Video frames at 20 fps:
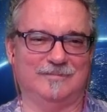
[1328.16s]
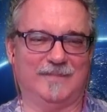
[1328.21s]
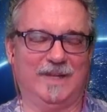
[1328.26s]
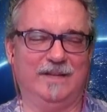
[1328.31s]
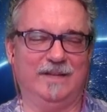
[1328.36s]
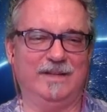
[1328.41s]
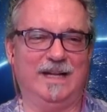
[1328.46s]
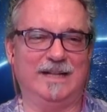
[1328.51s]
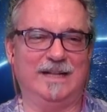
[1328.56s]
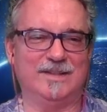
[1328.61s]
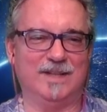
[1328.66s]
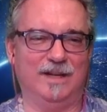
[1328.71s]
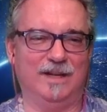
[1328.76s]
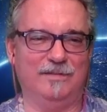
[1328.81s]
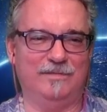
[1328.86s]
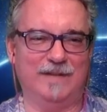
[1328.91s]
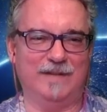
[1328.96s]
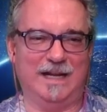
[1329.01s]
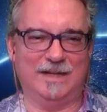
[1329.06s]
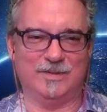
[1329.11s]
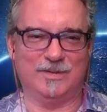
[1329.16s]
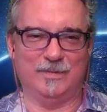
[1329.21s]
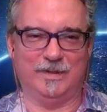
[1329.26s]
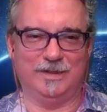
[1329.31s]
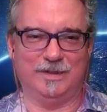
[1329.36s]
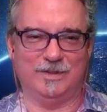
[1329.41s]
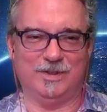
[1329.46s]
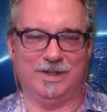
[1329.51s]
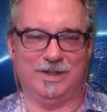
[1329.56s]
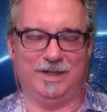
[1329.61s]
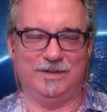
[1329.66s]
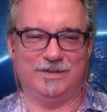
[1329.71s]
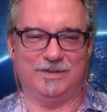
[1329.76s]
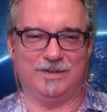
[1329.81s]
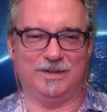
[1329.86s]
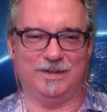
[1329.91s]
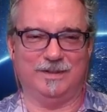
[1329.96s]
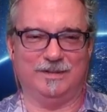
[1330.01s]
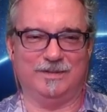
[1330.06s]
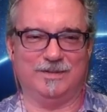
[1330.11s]
And that's how fast we can change
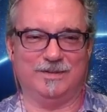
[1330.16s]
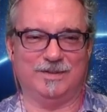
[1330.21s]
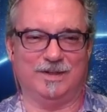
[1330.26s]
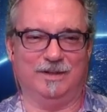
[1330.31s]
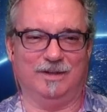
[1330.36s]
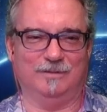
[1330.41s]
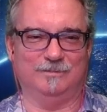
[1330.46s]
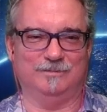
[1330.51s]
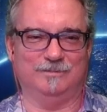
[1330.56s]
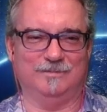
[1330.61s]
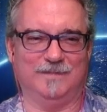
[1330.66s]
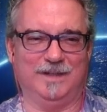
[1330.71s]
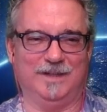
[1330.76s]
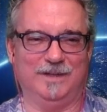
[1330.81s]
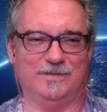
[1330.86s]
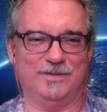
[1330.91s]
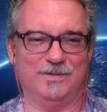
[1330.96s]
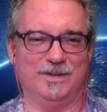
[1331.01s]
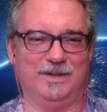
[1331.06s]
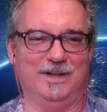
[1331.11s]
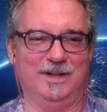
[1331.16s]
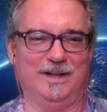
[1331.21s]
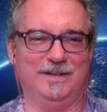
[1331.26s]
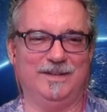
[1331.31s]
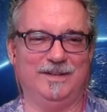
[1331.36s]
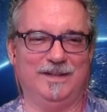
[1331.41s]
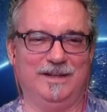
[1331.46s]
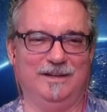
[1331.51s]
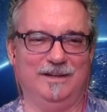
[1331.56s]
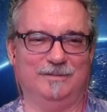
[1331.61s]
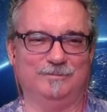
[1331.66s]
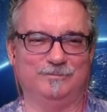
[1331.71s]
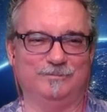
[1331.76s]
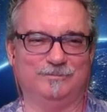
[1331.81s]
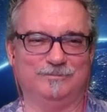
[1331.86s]
things. So gives you an idea.